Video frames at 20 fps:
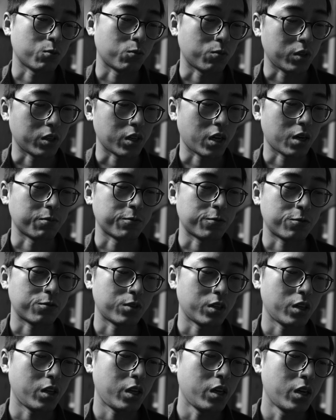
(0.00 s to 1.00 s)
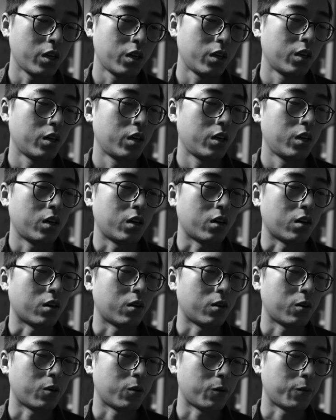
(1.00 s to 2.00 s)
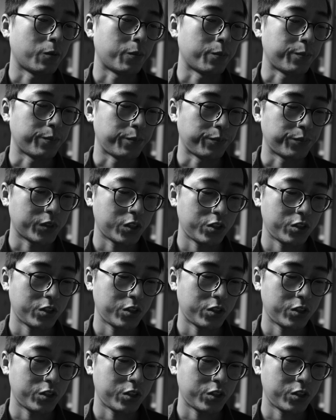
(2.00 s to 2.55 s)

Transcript: when I'm free. Um,